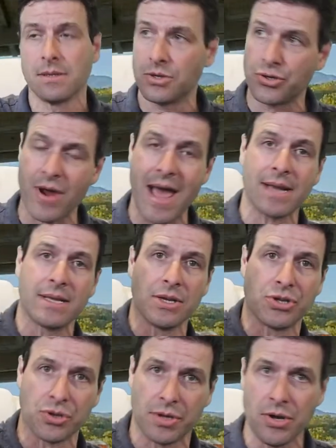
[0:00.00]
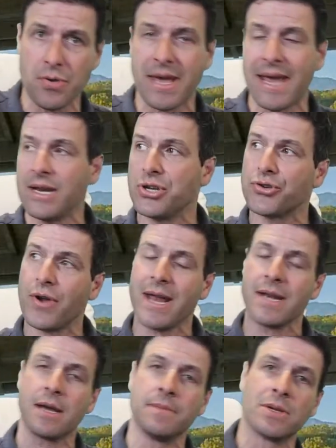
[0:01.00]
the track that the New Canaan
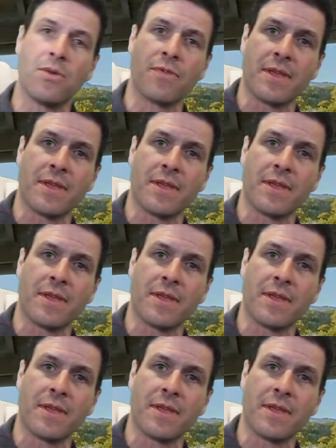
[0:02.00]
train comes over